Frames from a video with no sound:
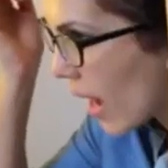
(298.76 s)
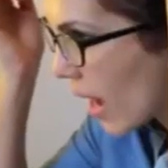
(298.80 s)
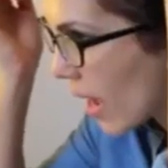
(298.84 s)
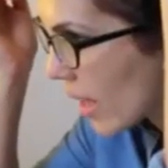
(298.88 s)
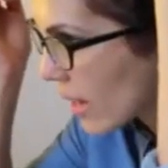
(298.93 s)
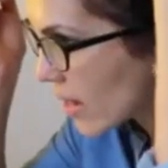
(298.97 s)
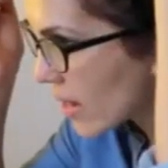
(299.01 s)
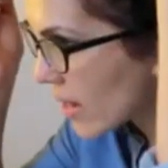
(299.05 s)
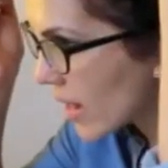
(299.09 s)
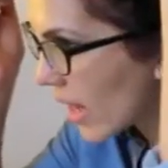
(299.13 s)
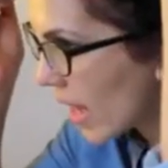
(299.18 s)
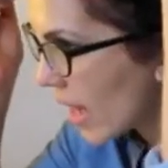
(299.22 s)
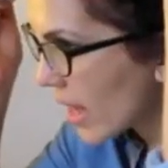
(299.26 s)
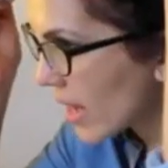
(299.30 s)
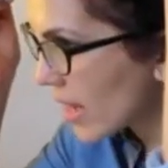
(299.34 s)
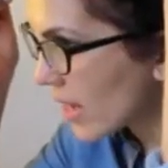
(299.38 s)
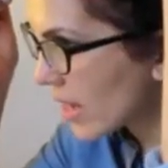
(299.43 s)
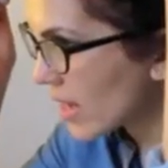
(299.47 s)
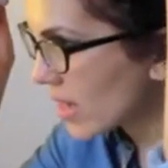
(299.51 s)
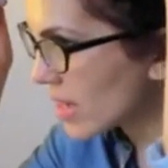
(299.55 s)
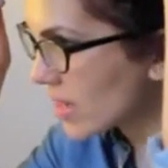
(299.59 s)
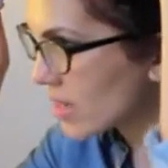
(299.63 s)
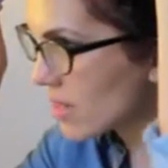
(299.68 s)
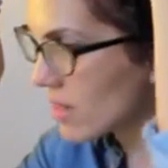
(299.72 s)
and that
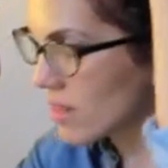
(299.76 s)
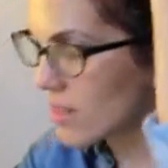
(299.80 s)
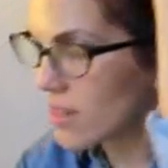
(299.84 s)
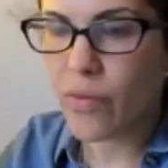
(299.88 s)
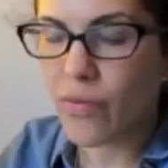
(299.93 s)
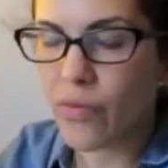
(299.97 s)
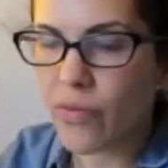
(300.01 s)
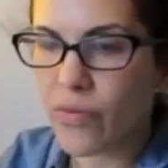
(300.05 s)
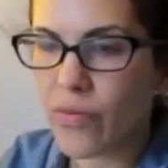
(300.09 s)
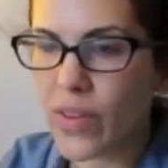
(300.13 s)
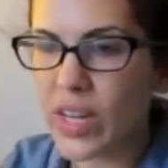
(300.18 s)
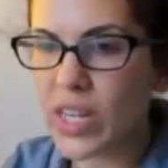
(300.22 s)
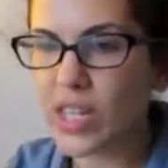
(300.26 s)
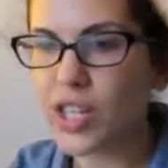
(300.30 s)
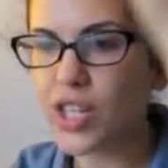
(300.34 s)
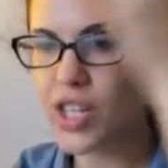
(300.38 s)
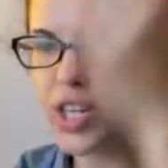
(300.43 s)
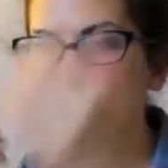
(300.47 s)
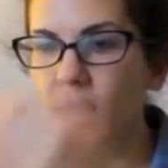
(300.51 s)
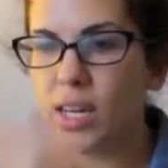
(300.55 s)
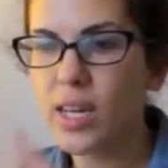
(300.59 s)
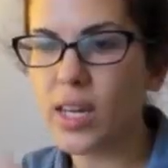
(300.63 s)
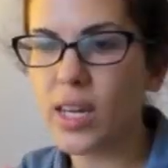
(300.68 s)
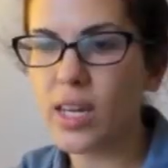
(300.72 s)
is
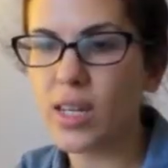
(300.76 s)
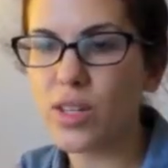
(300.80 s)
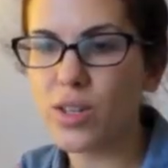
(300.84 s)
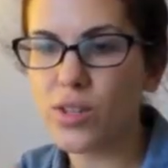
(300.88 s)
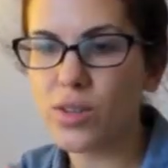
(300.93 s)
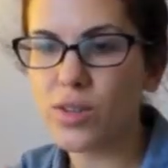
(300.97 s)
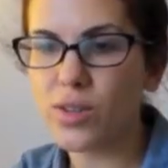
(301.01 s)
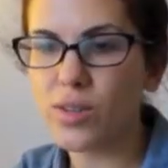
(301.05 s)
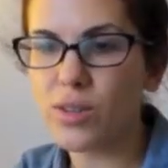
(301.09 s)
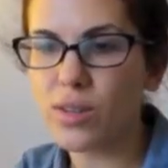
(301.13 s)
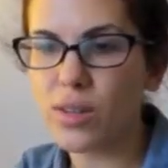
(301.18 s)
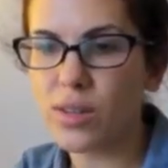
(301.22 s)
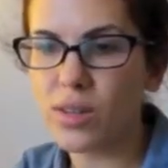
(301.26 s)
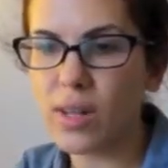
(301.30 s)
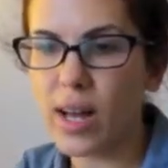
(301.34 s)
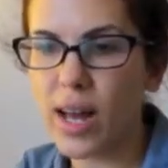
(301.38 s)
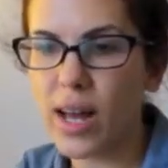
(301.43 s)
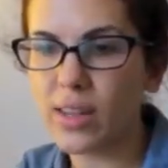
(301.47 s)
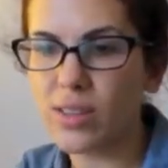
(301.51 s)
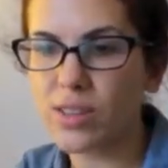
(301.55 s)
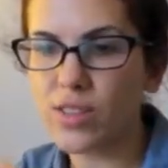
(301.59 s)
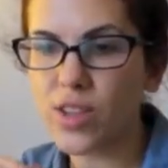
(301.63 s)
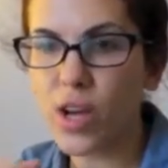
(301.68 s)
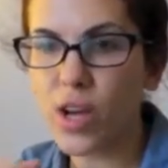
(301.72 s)
Vichy and